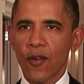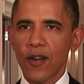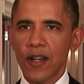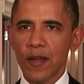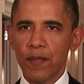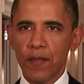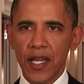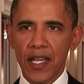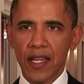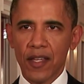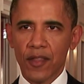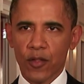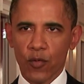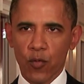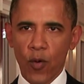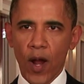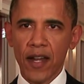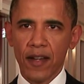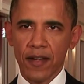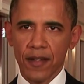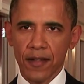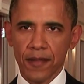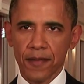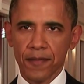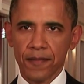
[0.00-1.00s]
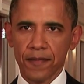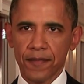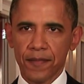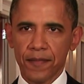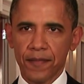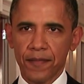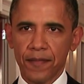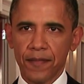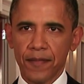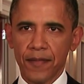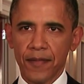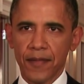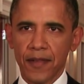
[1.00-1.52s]
being threatened,
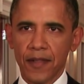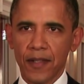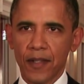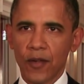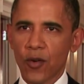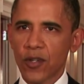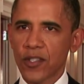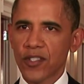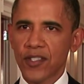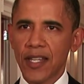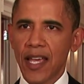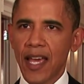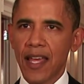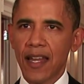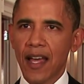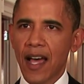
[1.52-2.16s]
nor stand